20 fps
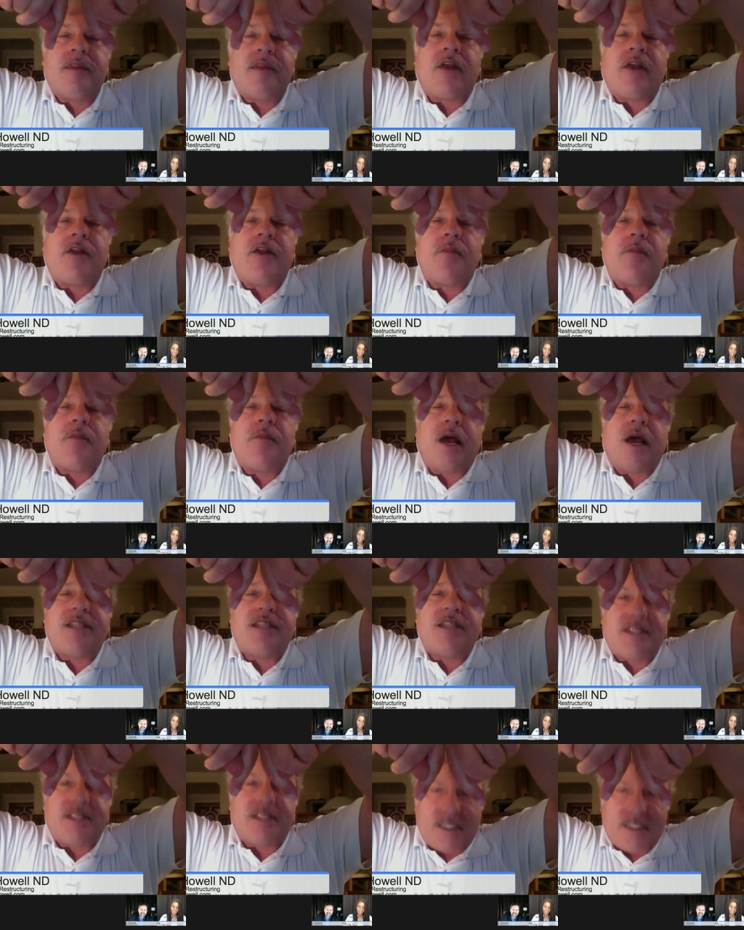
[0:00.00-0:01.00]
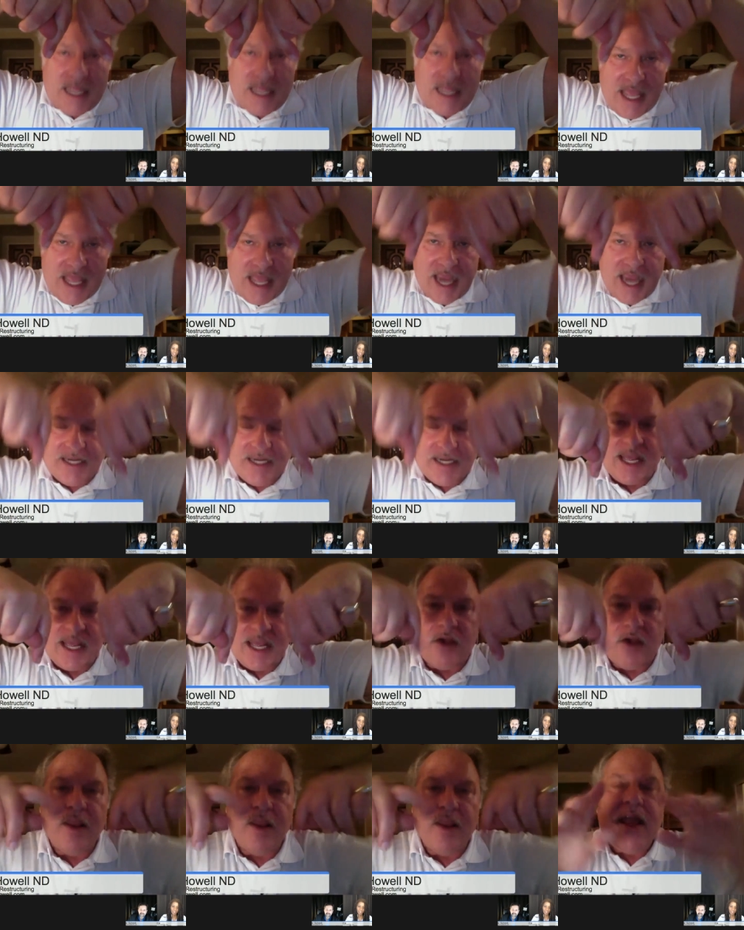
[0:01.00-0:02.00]
call them processes, that hang
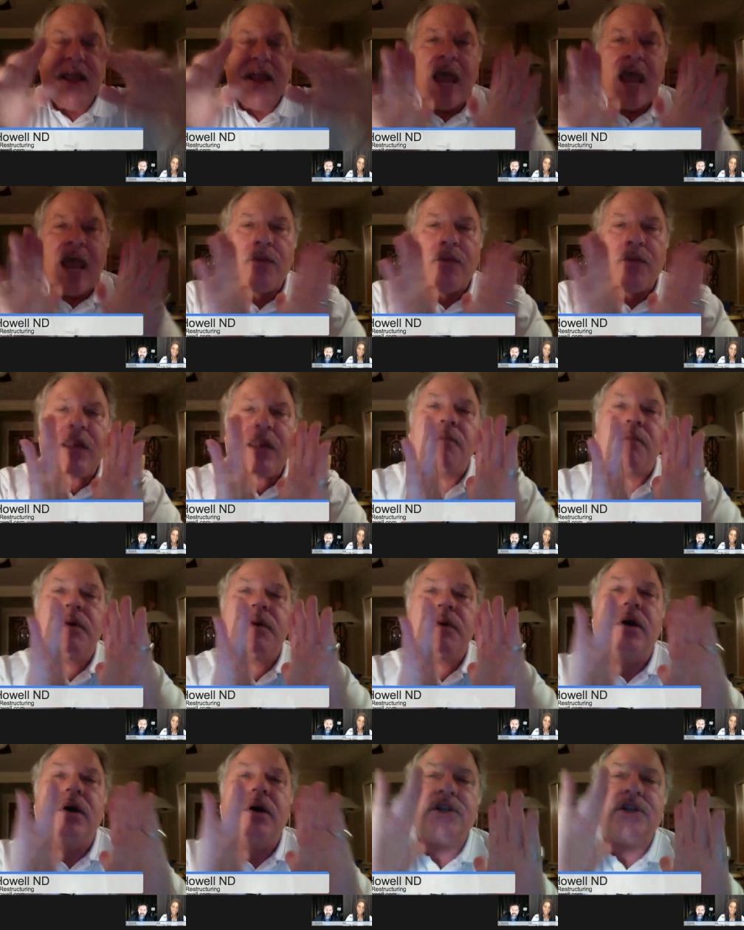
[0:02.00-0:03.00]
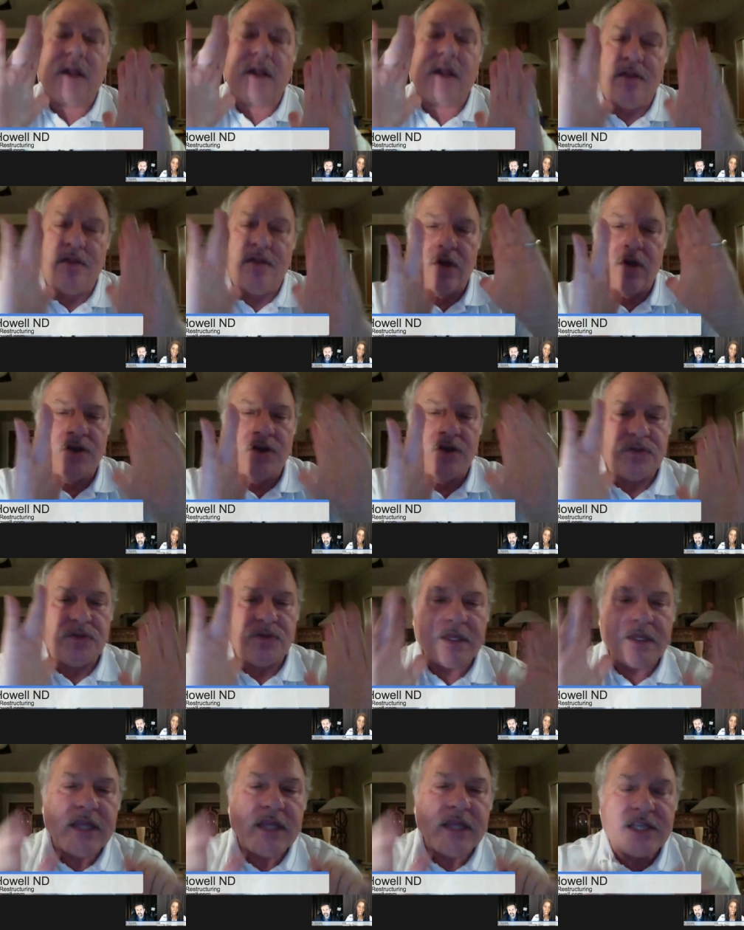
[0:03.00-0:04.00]
down. And we can push on
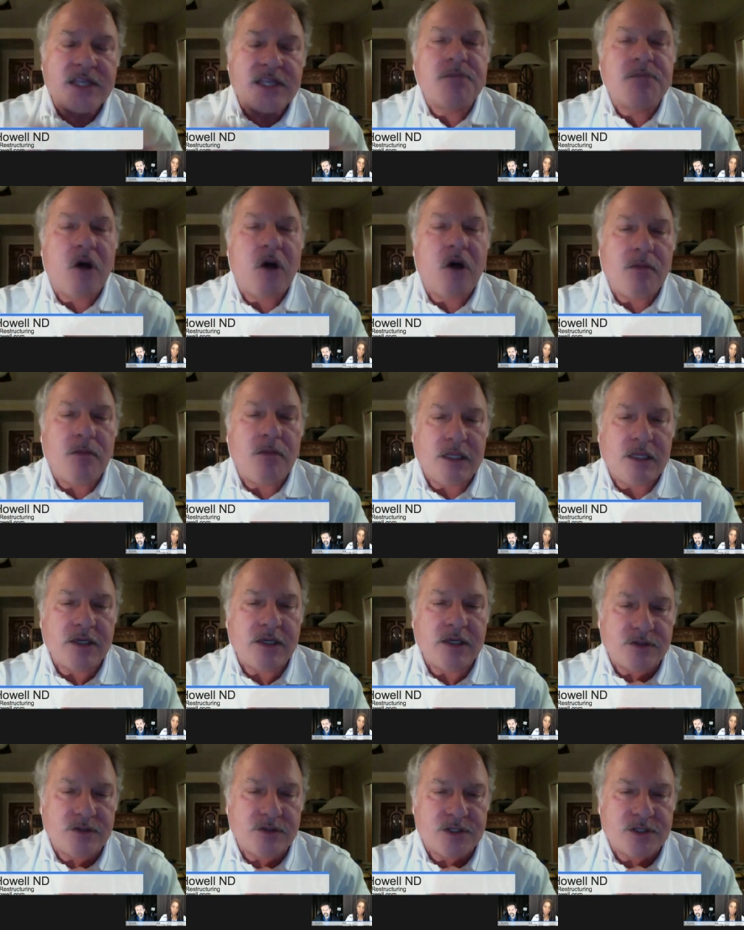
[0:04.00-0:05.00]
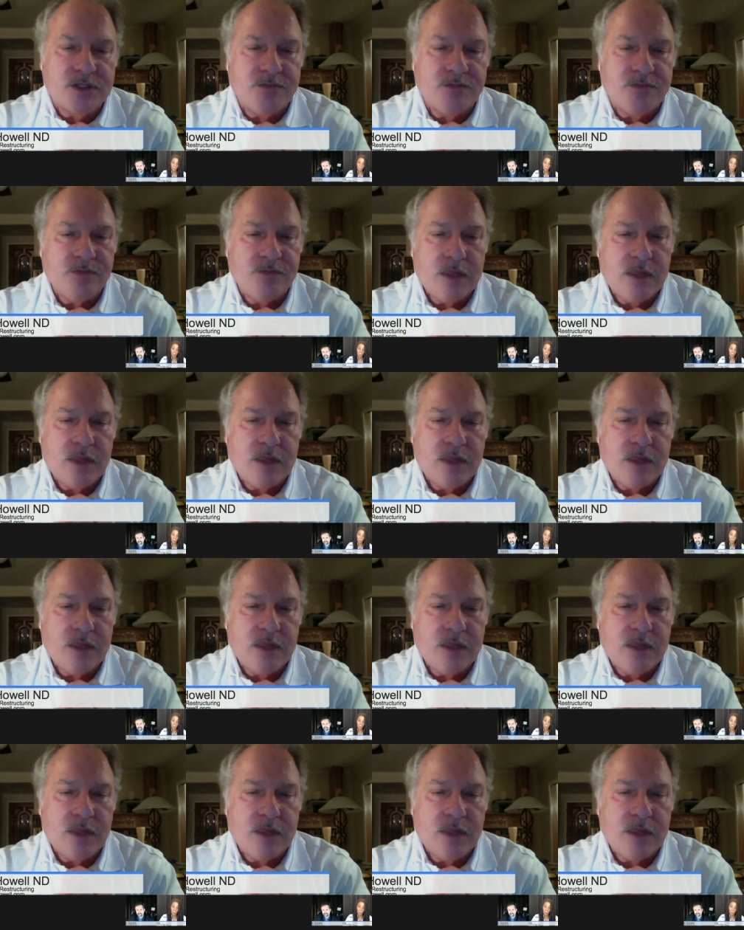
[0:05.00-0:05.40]
those with these small balloons.